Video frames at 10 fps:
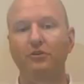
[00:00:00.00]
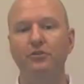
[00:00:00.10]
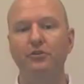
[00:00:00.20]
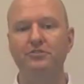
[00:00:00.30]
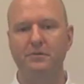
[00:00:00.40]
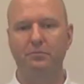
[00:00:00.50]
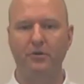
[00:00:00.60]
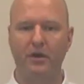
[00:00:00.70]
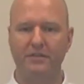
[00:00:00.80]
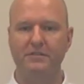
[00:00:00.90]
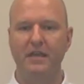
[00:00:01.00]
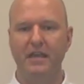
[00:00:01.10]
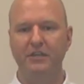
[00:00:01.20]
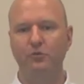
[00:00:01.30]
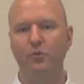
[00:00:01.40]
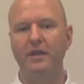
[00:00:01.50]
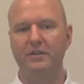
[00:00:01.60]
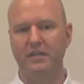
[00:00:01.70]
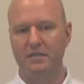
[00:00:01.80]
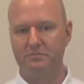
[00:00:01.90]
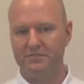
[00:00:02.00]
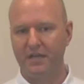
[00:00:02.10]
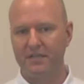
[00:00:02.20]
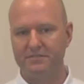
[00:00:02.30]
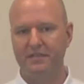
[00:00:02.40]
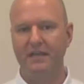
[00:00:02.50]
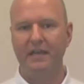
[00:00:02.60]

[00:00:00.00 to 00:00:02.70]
to enclose the product in a way that keeps dust,